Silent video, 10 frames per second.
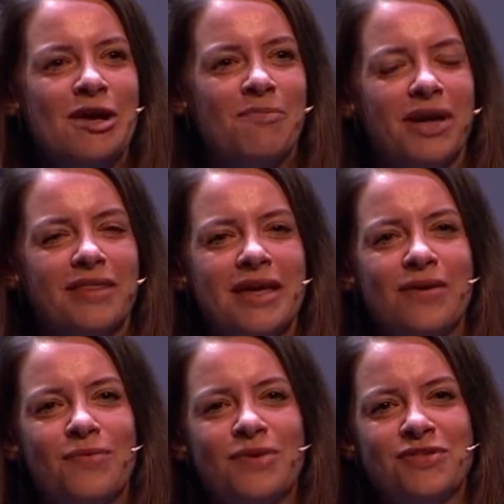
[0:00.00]
But I think
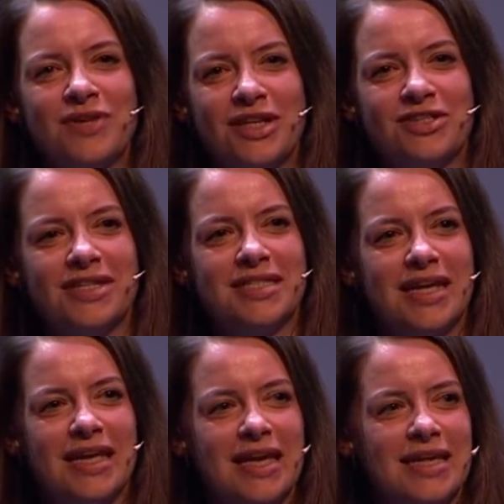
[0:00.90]
what's really
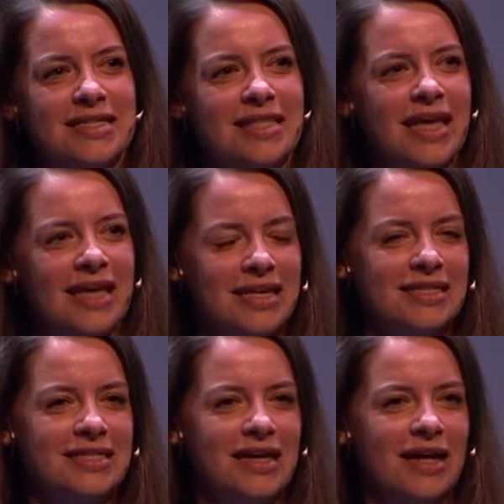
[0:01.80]
interesting is there
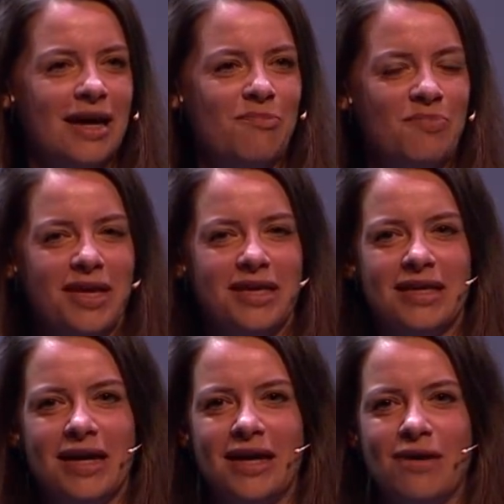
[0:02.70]
is a big
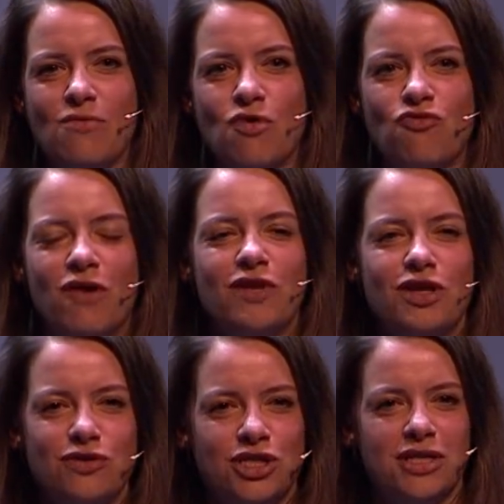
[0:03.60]

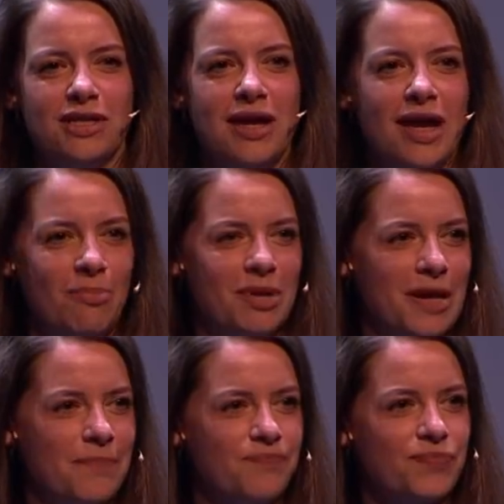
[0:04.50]
revolution happening.